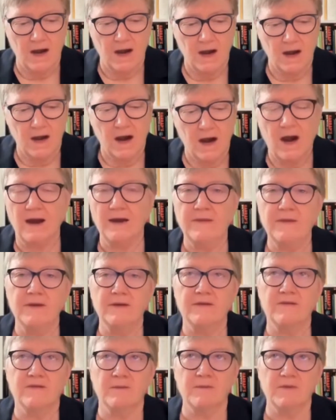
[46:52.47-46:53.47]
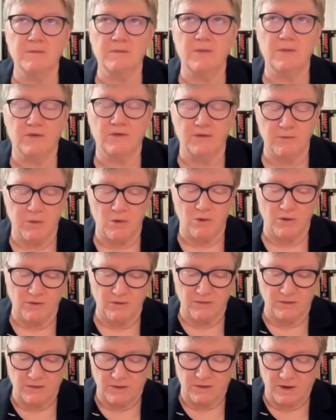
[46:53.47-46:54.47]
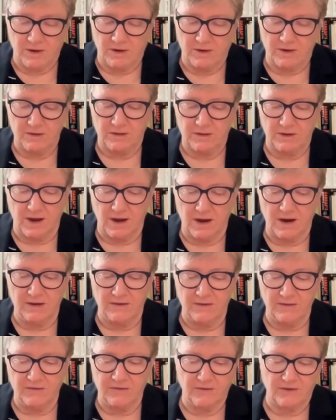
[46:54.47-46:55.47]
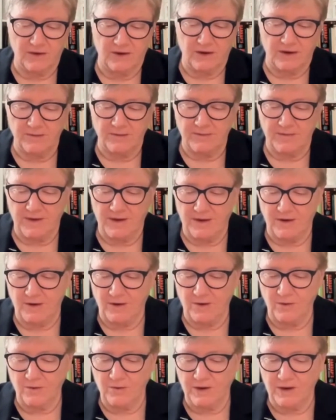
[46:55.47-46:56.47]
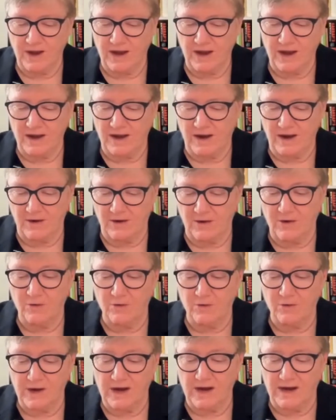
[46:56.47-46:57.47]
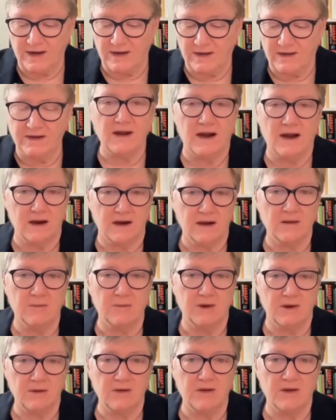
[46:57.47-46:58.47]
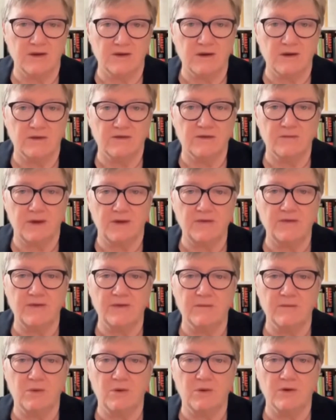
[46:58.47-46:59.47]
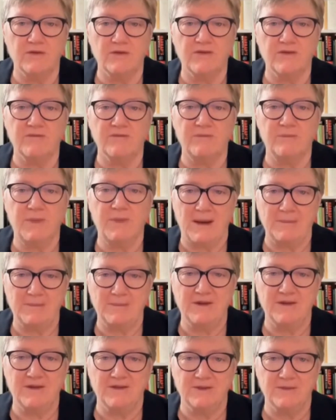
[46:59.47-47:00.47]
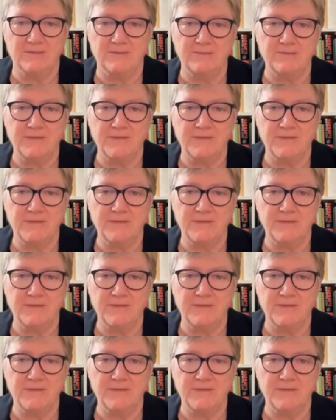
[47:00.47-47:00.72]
I think some of the most important lines early on in the document that talks about the importance of baptism.